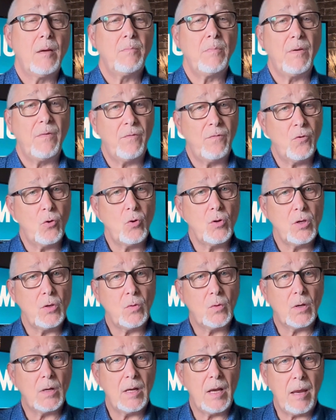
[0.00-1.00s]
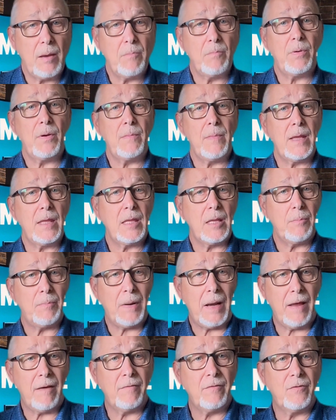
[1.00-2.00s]
before you can implement the
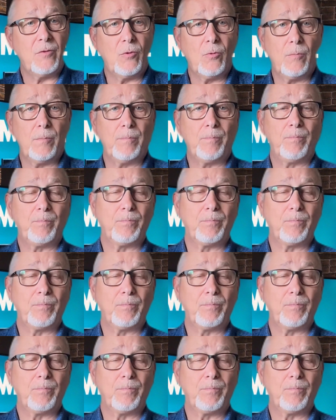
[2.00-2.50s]
platform.